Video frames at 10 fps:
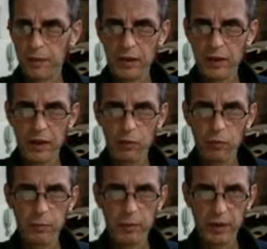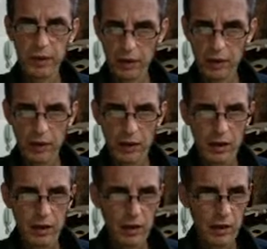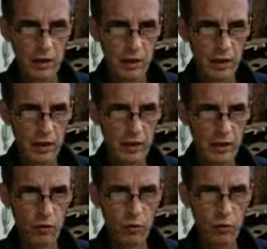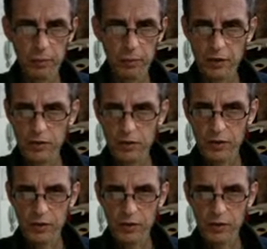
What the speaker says: will be in the home page.